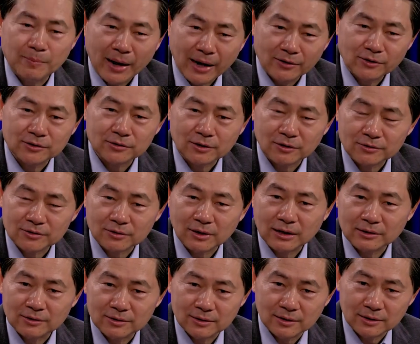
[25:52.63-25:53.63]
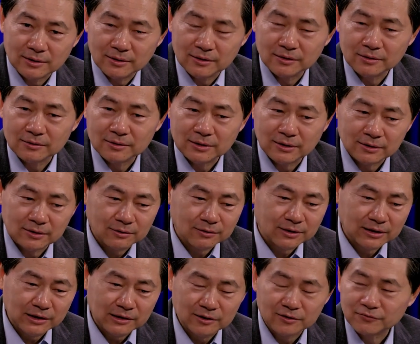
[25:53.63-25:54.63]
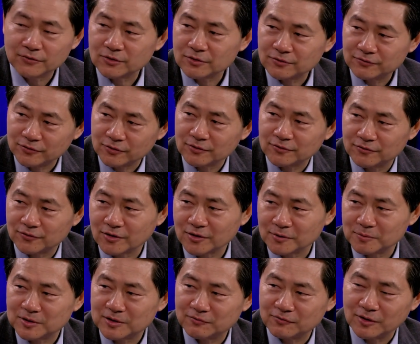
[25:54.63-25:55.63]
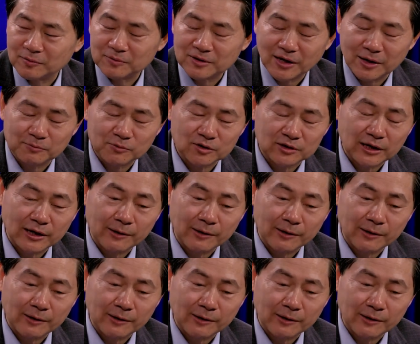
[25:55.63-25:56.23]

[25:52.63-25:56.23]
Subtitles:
mentor. Also, I took interviews for them from time to time.